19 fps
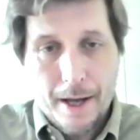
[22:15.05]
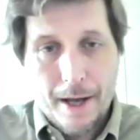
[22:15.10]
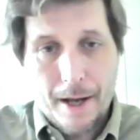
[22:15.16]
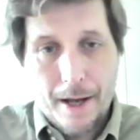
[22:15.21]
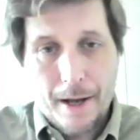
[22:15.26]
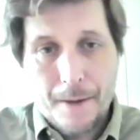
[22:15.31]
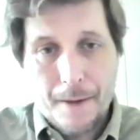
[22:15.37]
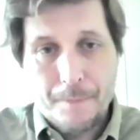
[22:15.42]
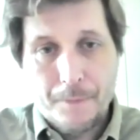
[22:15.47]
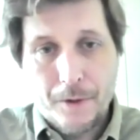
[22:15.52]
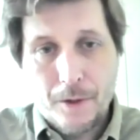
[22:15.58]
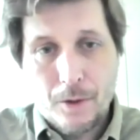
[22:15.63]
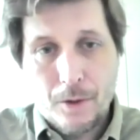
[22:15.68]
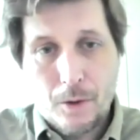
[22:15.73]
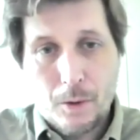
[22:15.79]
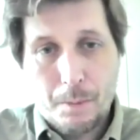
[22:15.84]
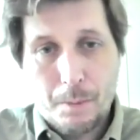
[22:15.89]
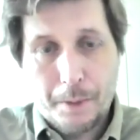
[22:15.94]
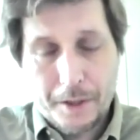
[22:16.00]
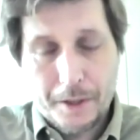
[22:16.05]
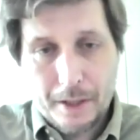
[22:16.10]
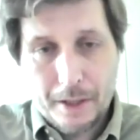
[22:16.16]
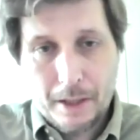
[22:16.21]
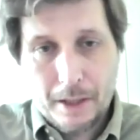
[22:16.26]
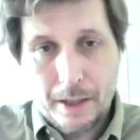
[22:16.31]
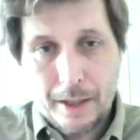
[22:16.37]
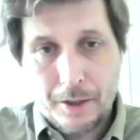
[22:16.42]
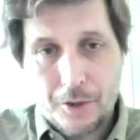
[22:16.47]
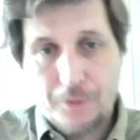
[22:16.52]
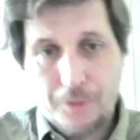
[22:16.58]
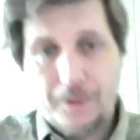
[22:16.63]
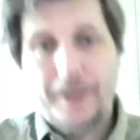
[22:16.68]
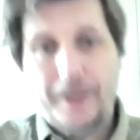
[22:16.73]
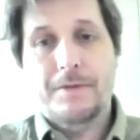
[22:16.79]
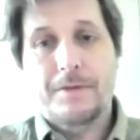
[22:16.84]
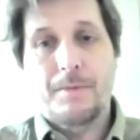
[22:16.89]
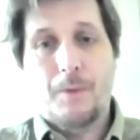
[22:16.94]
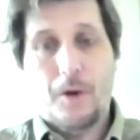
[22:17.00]
particularly
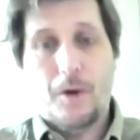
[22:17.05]
increase.